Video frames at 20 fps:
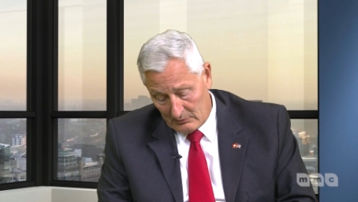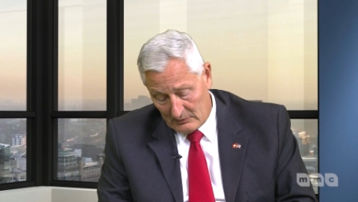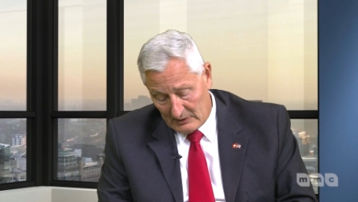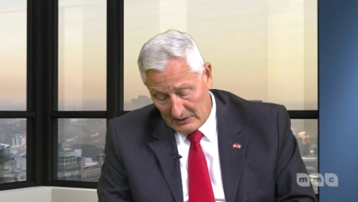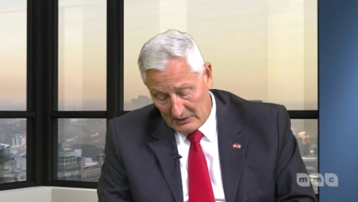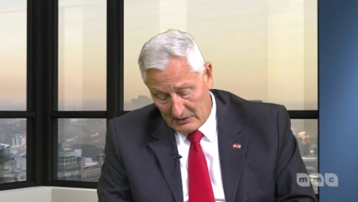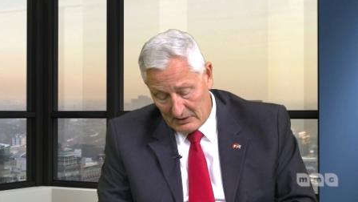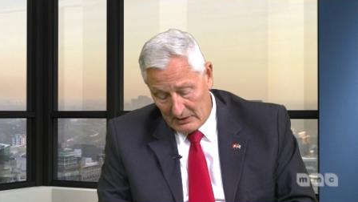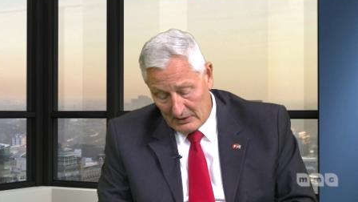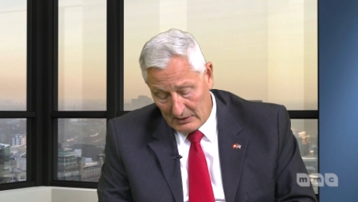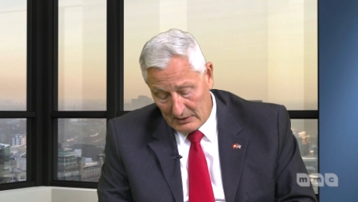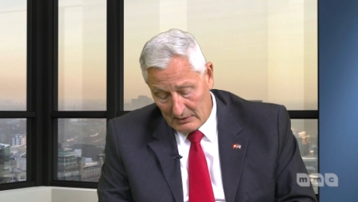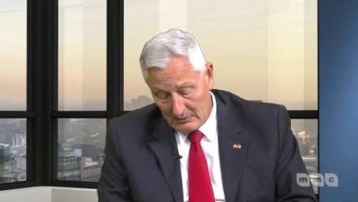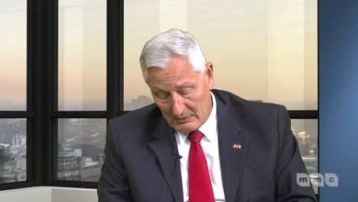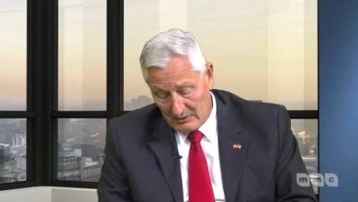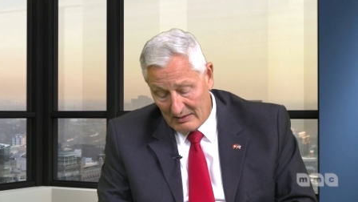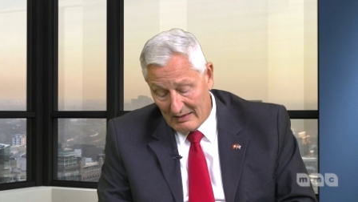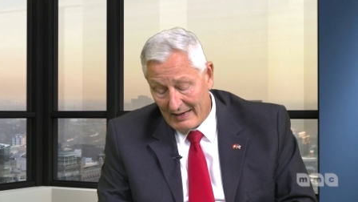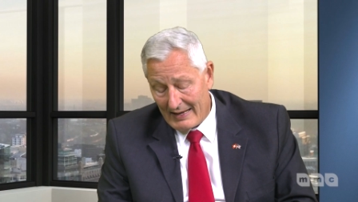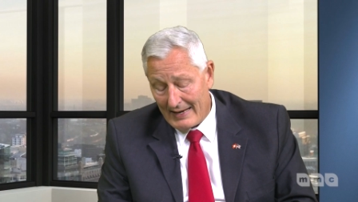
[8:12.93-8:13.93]
let's say,
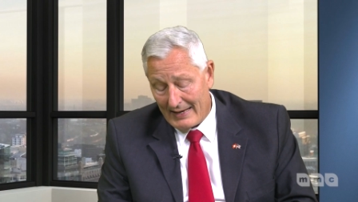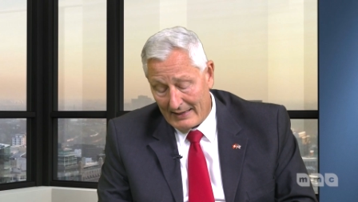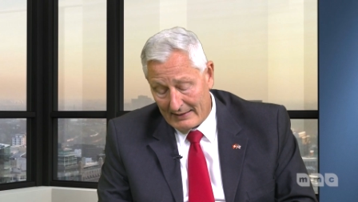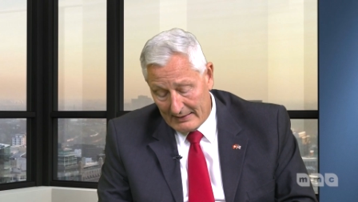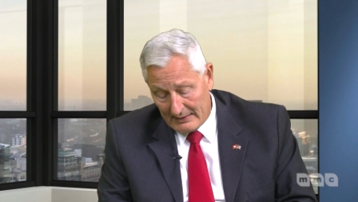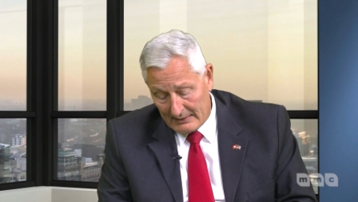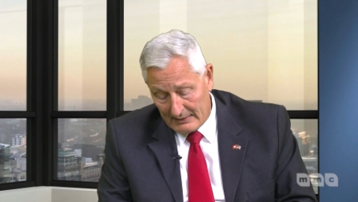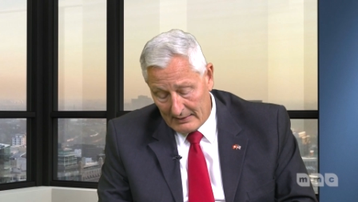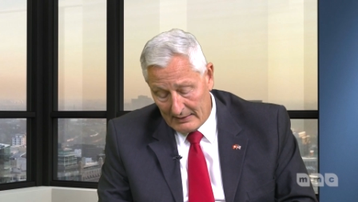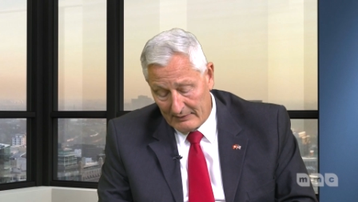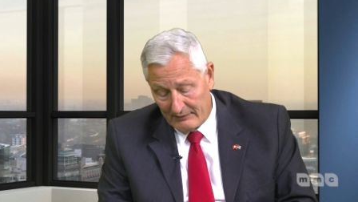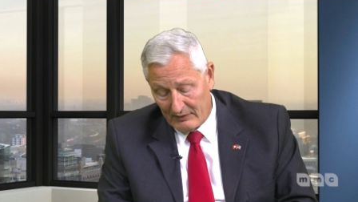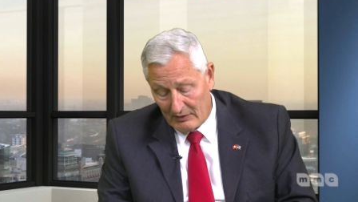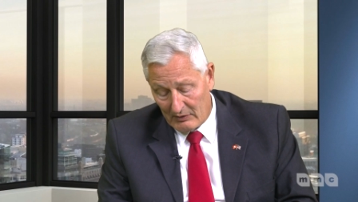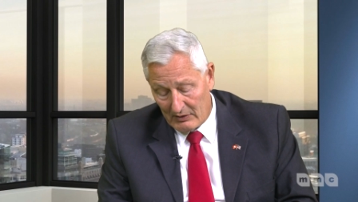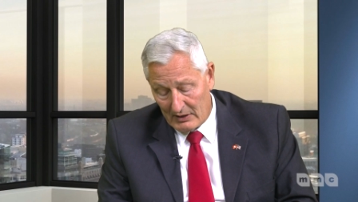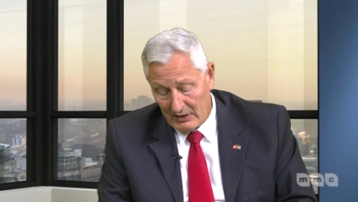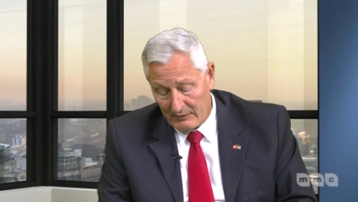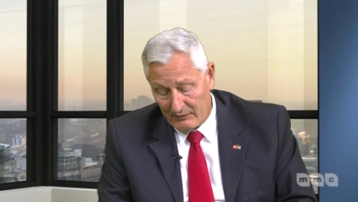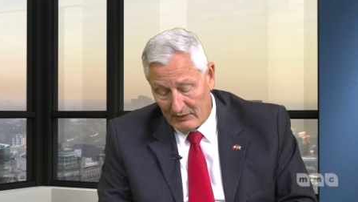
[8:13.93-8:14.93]
glad and
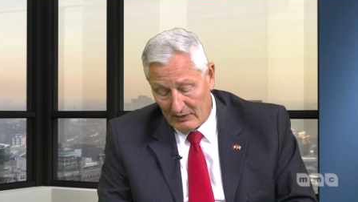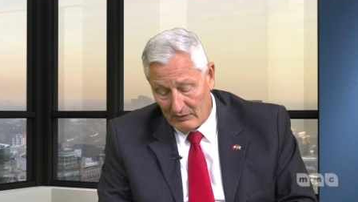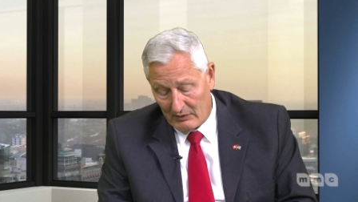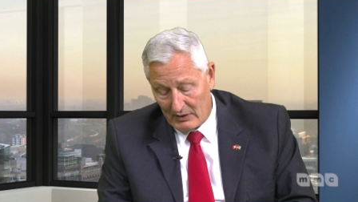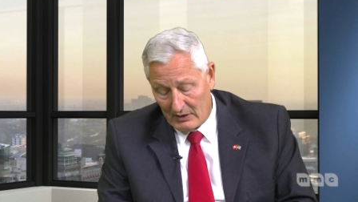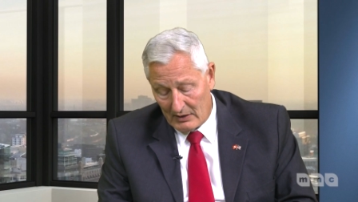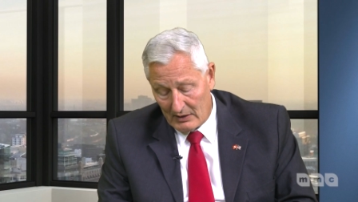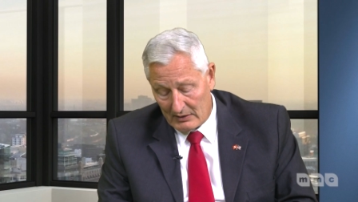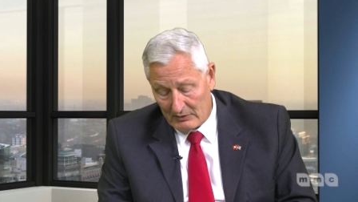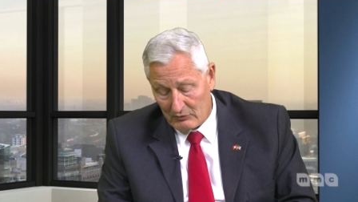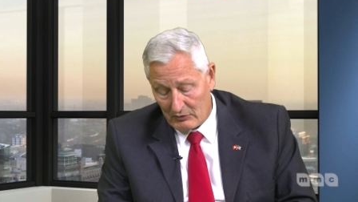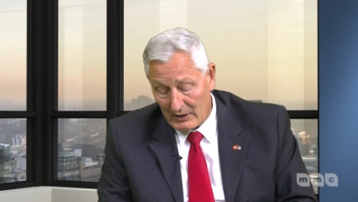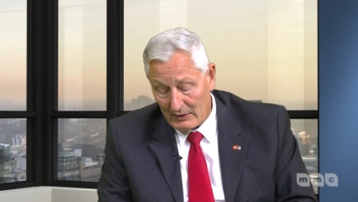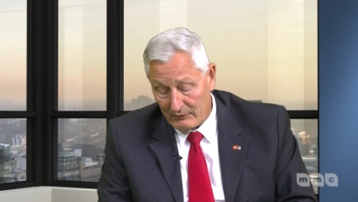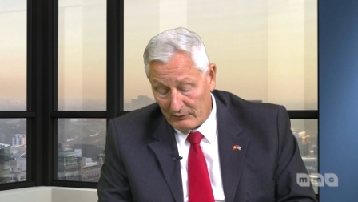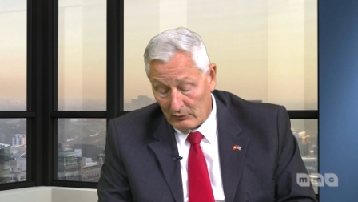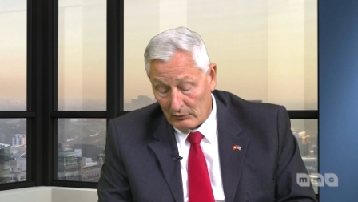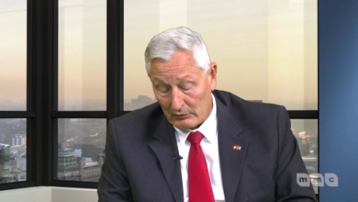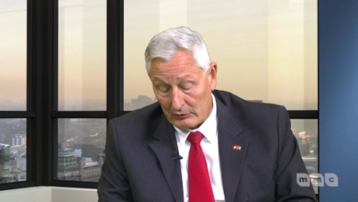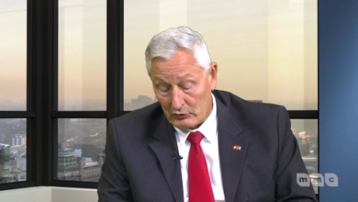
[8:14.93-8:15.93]
very, very
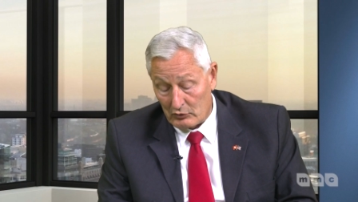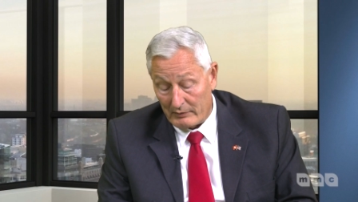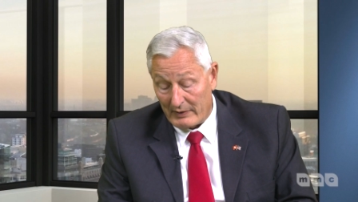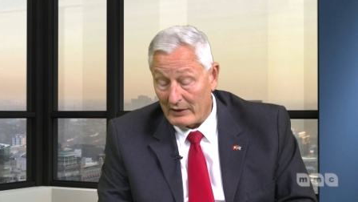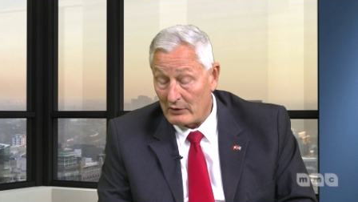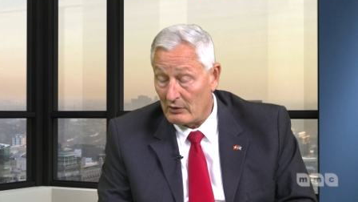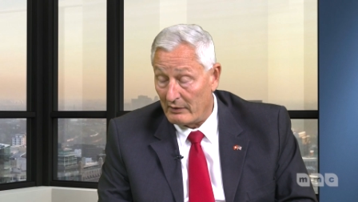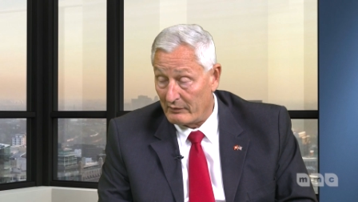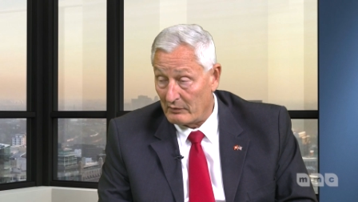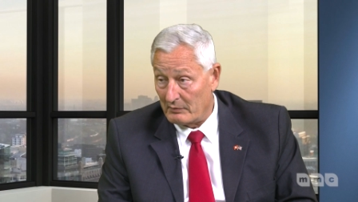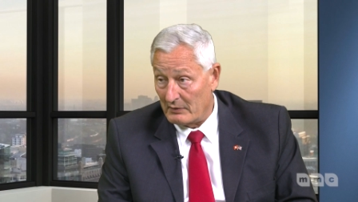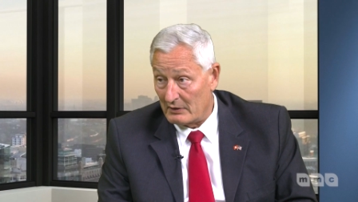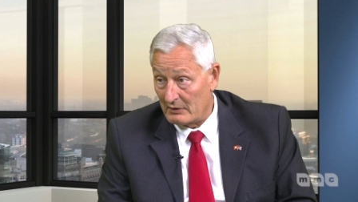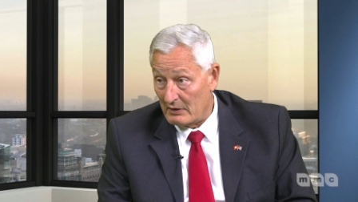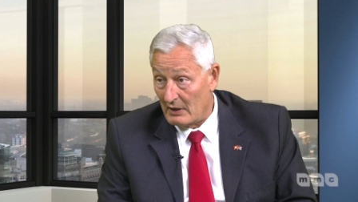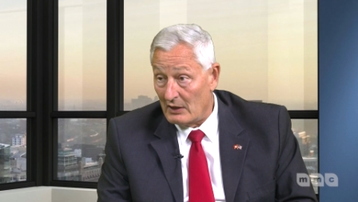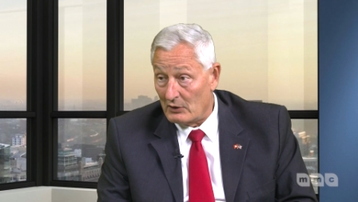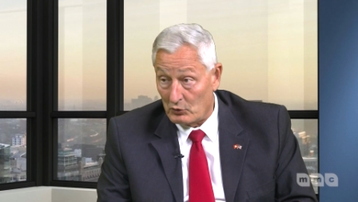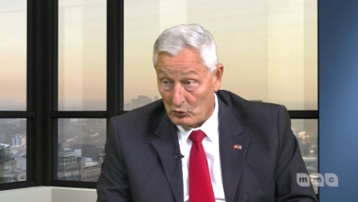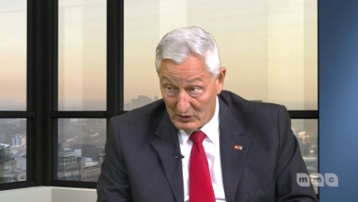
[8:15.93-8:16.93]
grateful to my government
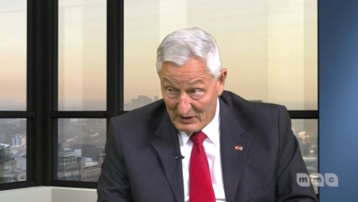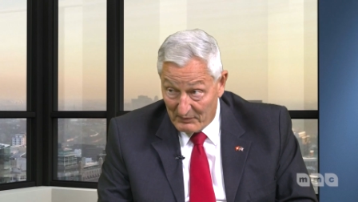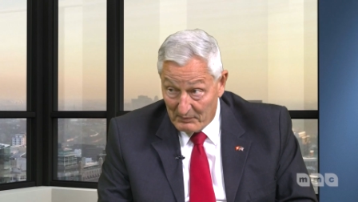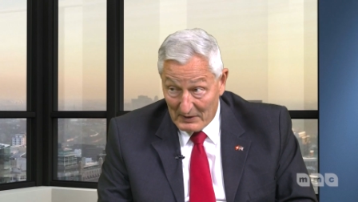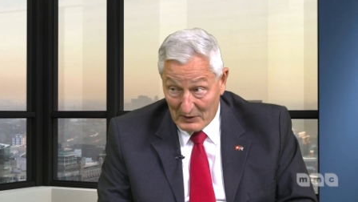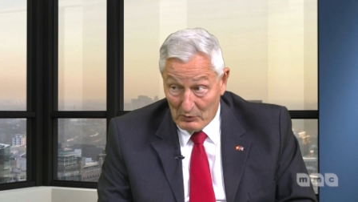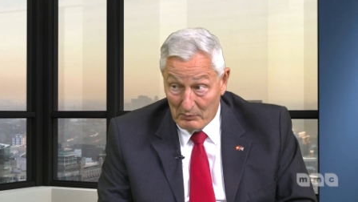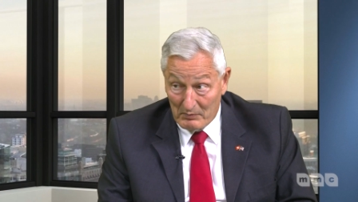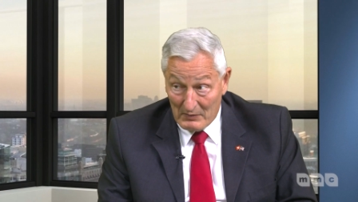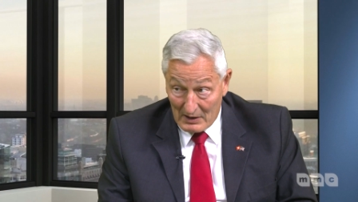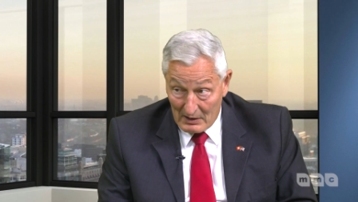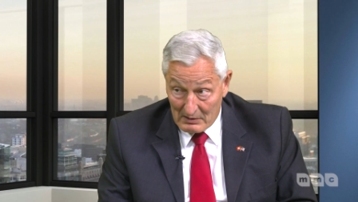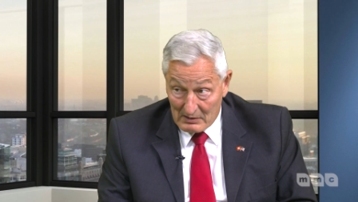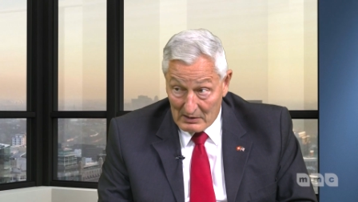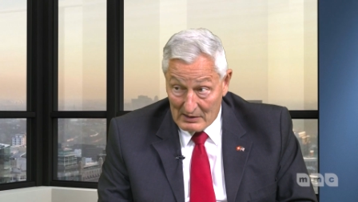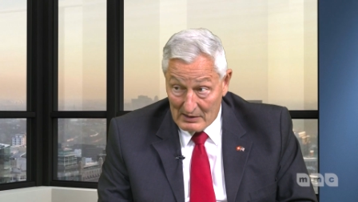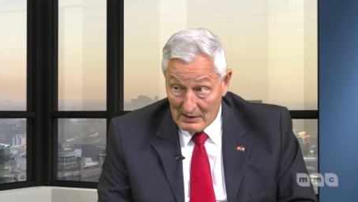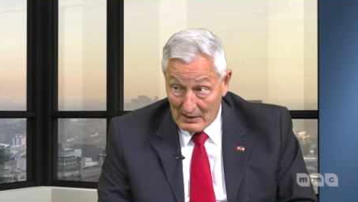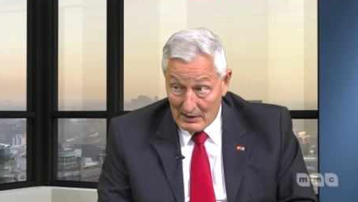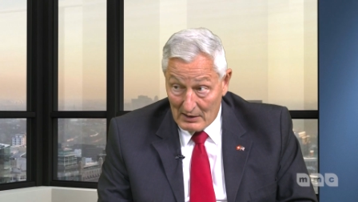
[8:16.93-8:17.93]
to give me the
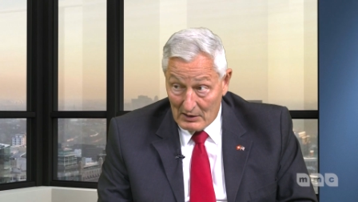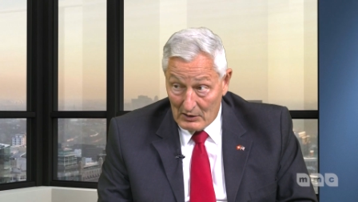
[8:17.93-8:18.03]
means